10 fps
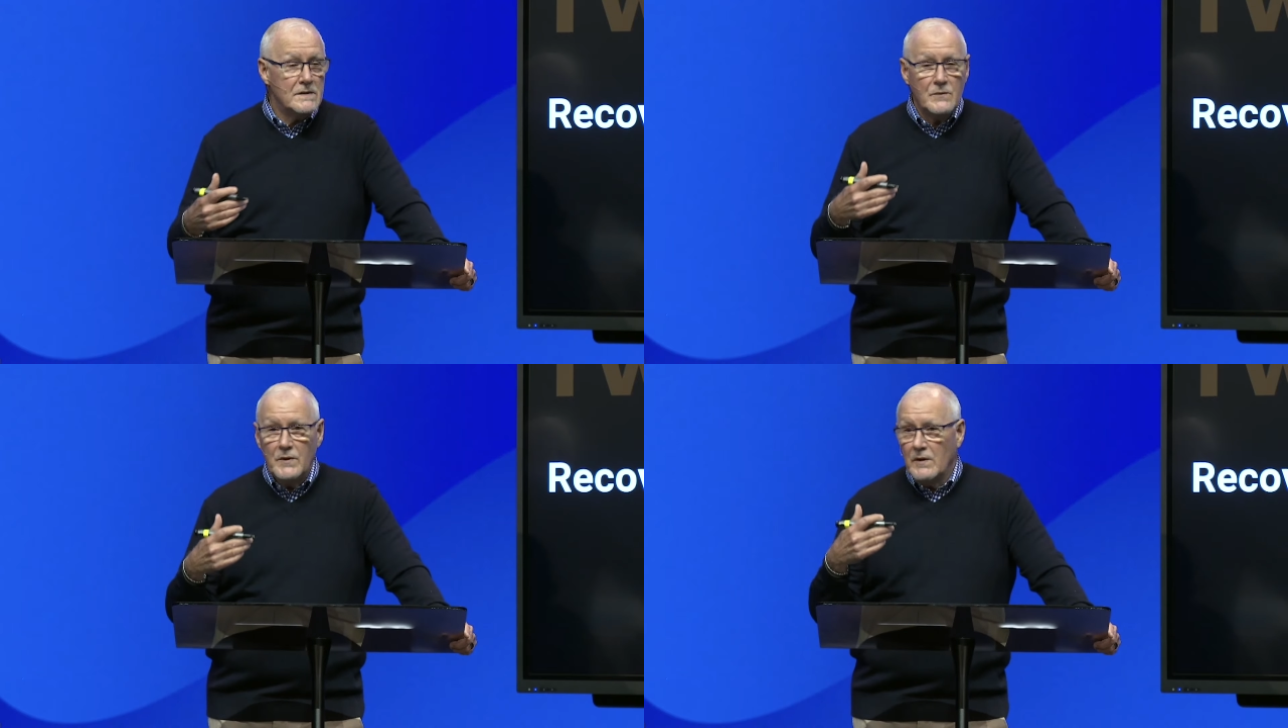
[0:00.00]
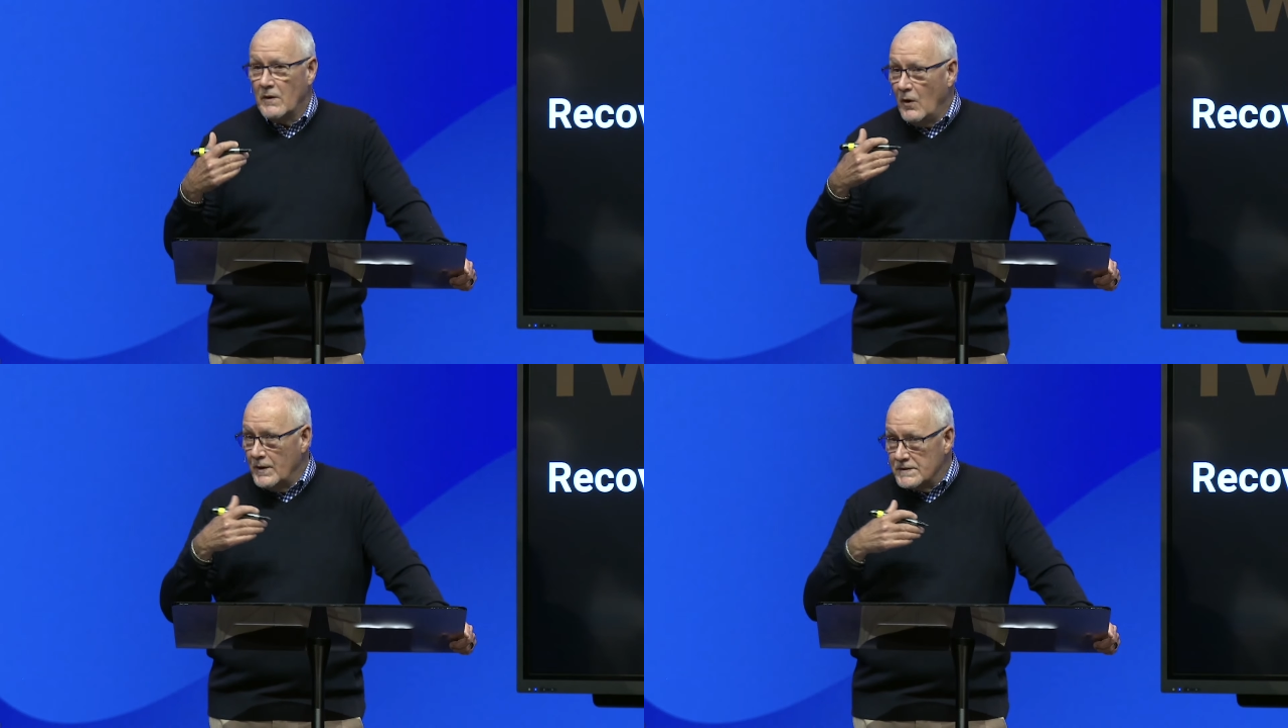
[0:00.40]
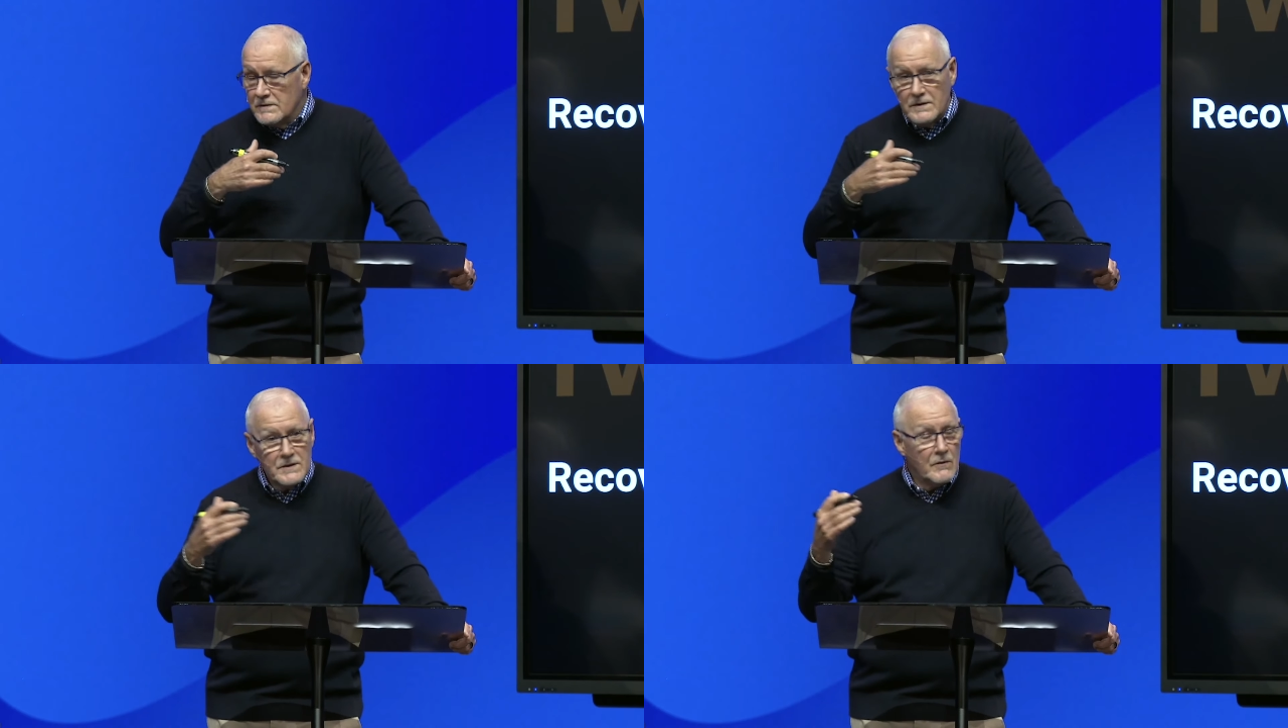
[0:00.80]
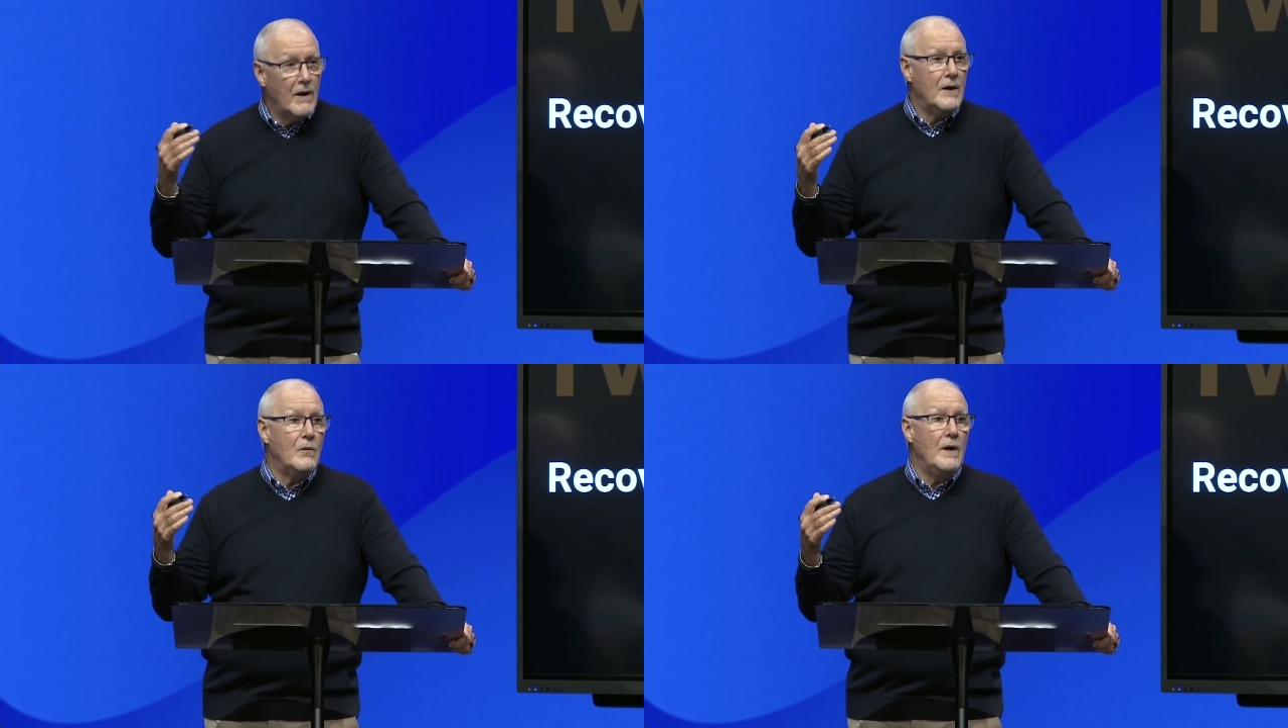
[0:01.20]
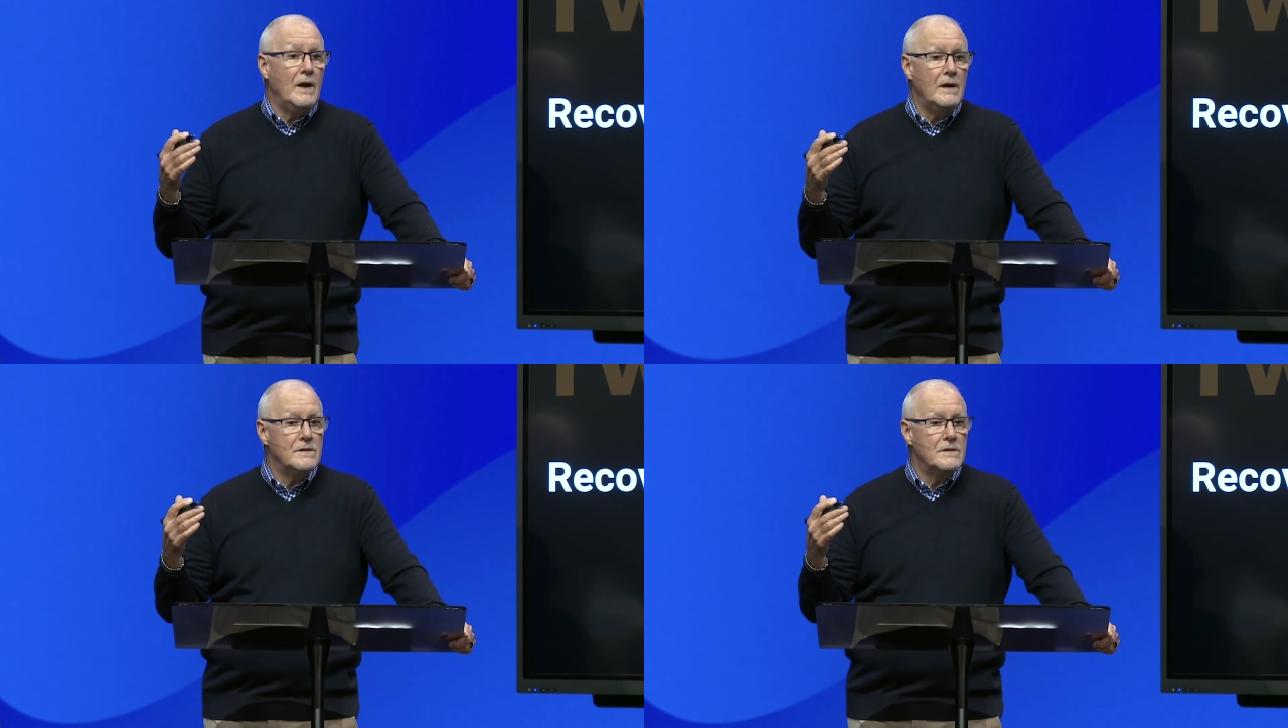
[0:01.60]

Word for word: and we don't always do it the right way.